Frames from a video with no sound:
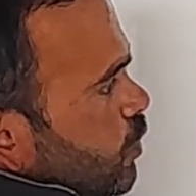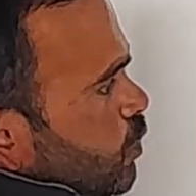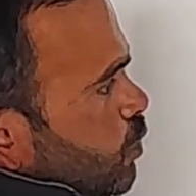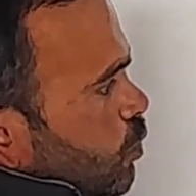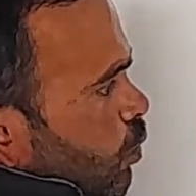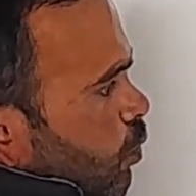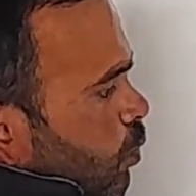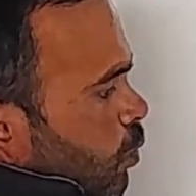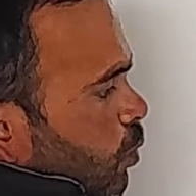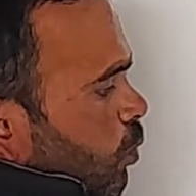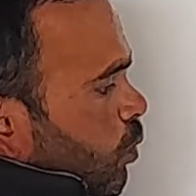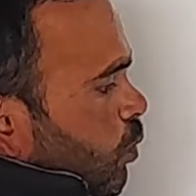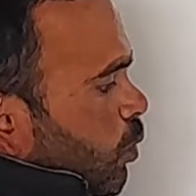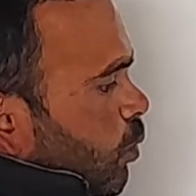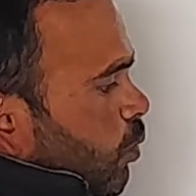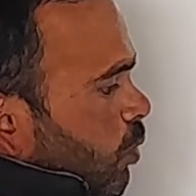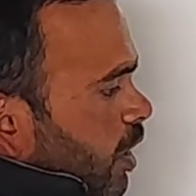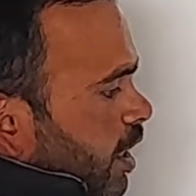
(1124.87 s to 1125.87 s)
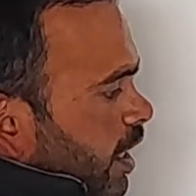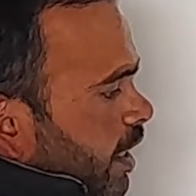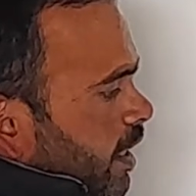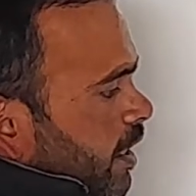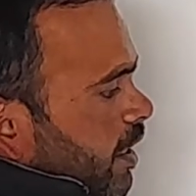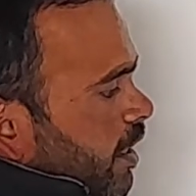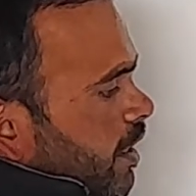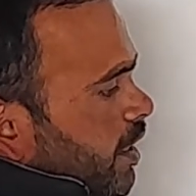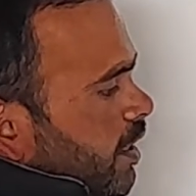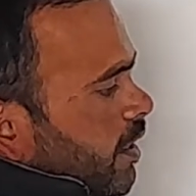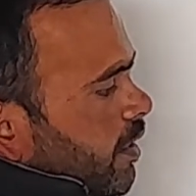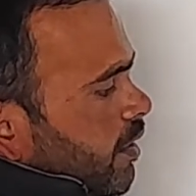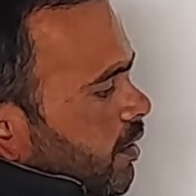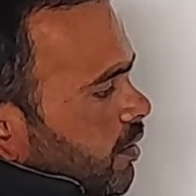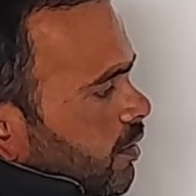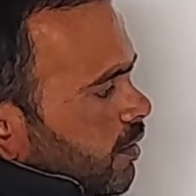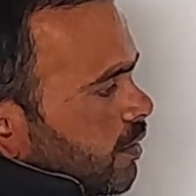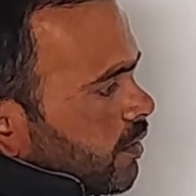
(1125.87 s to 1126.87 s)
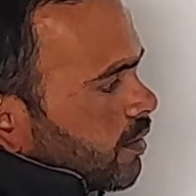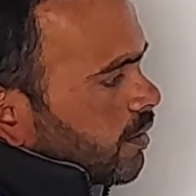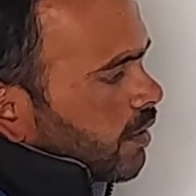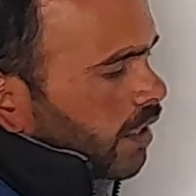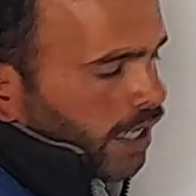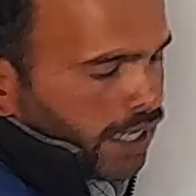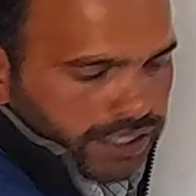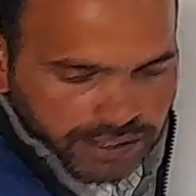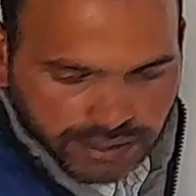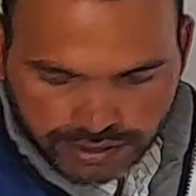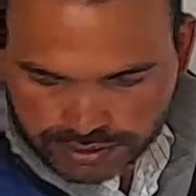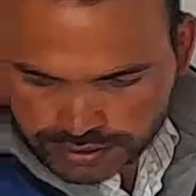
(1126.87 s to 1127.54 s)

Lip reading: So 180 degree angle